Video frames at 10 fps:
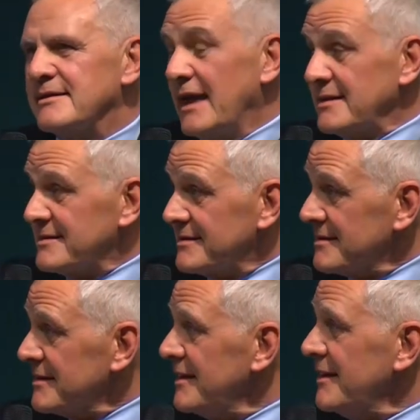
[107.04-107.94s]

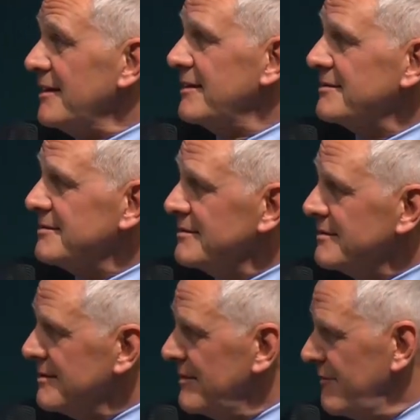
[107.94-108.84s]
guests.
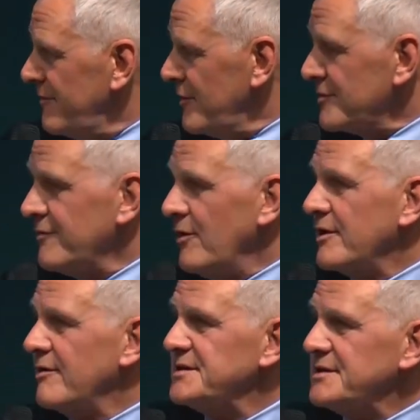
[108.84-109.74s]
First of all,
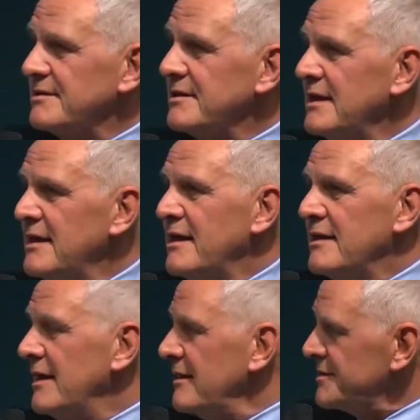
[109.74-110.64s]
Christian
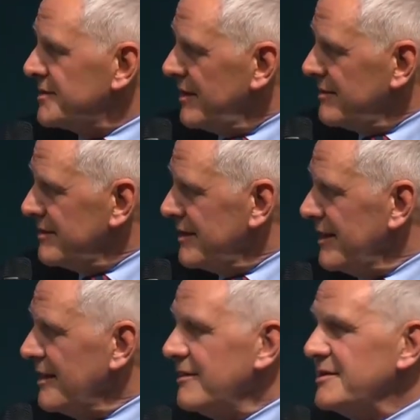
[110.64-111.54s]
Danielsson
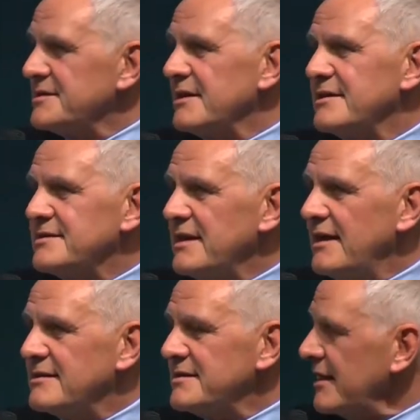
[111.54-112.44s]
is
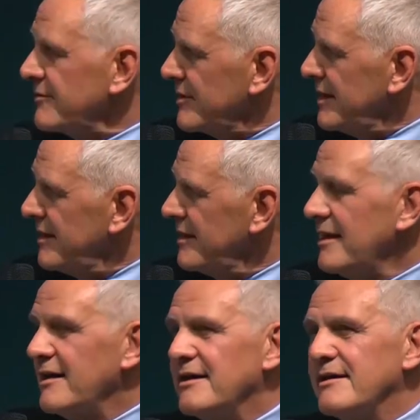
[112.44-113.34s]
State Secretary
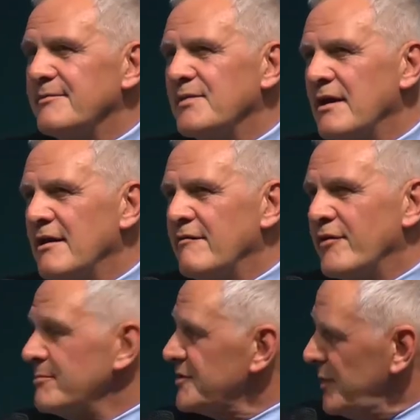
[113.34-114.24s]

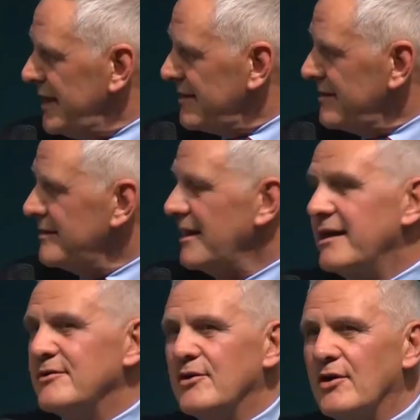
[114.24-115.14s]
from Sweden, and you